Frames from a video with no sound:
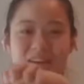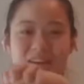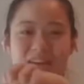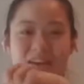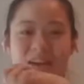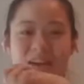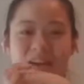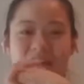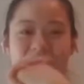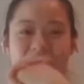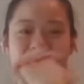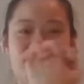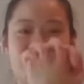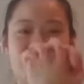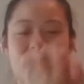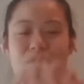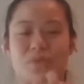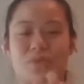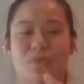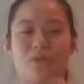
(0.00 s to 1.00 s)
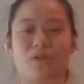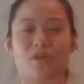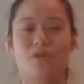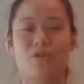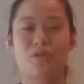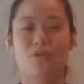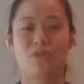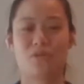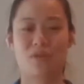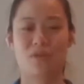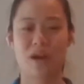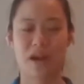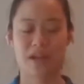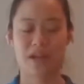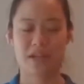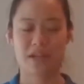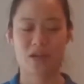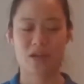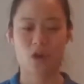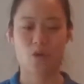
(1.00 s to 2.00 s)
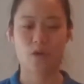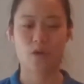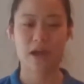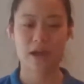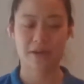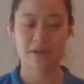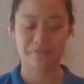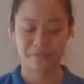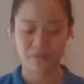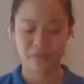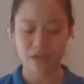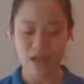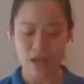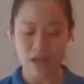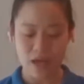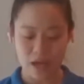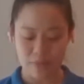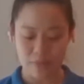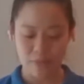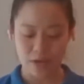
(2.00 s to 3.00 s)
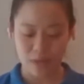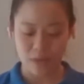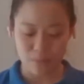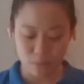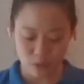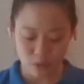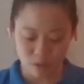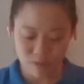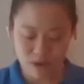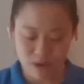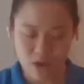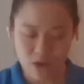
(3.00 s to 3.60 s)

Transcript: And we'll rest. Okay, I'm going to move my